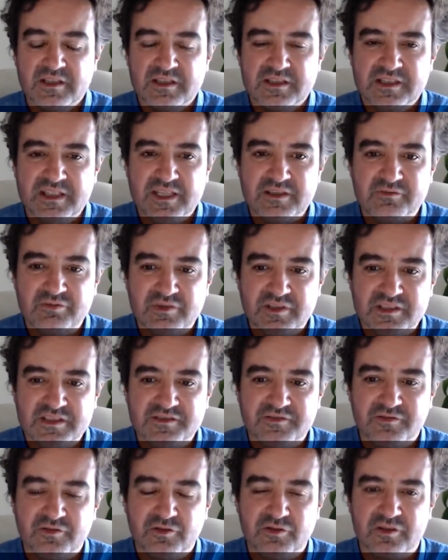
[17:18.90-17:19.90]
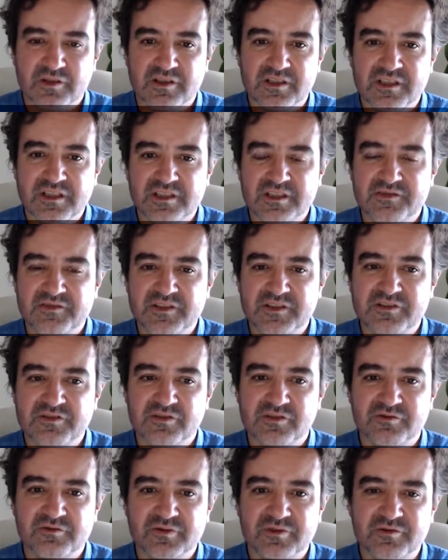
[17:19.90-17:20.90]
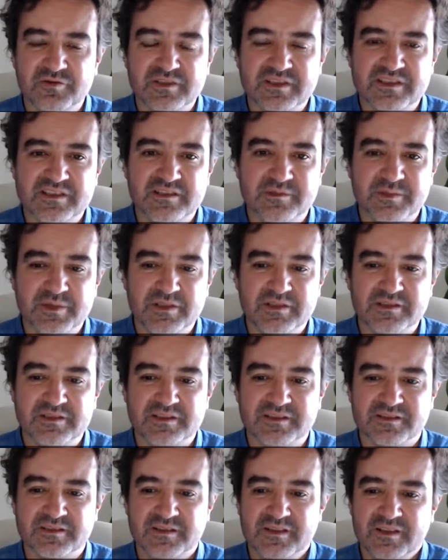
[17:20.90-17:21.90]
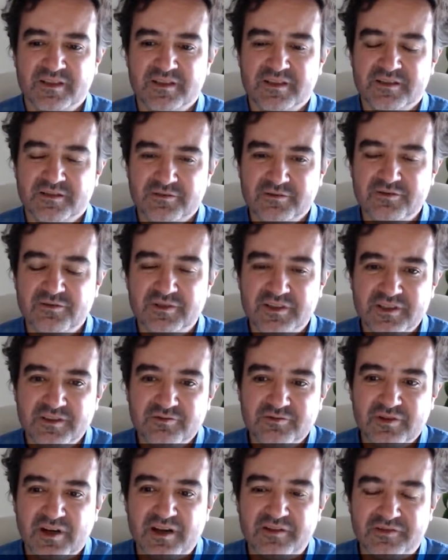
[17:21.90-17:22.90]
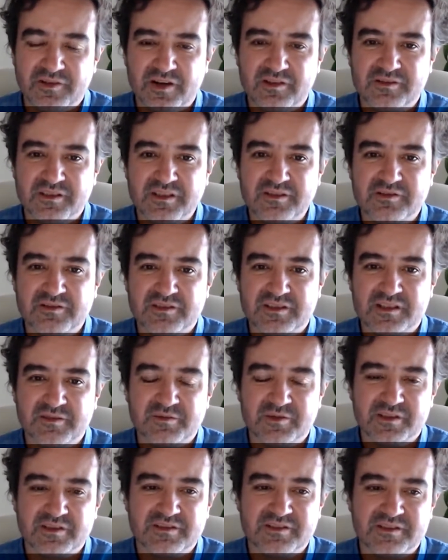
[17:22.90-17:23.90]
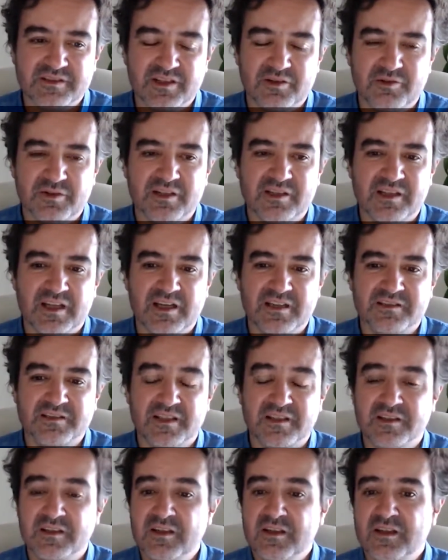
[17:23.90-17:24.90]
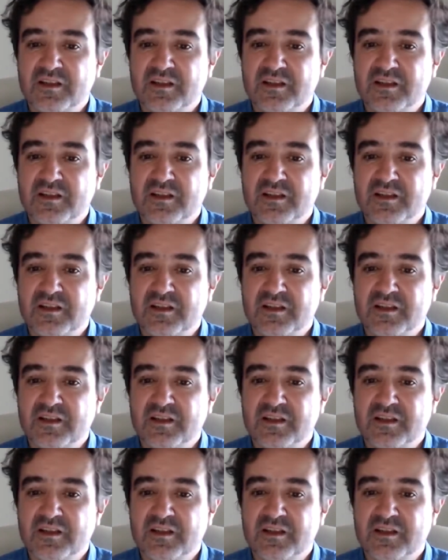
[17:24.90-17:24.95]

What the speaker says: that works for individuals with disabilities, who I found interesting because they realize that,